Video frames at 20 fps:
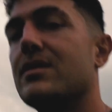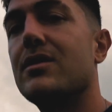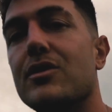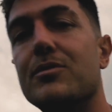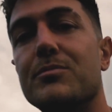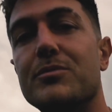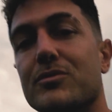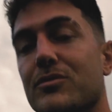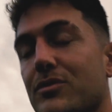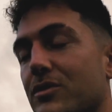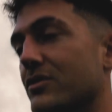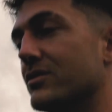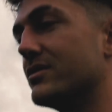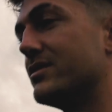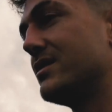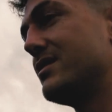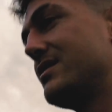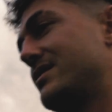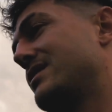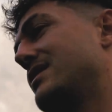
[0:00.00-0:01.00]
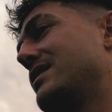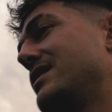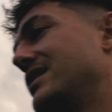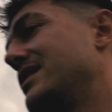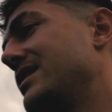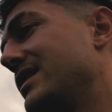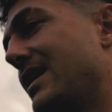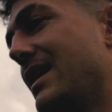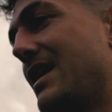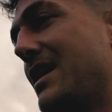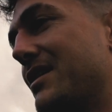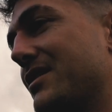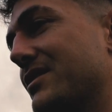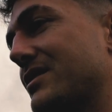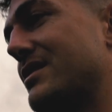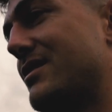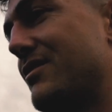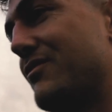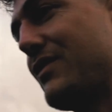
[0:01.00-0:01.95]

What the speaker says: Hope you're good, and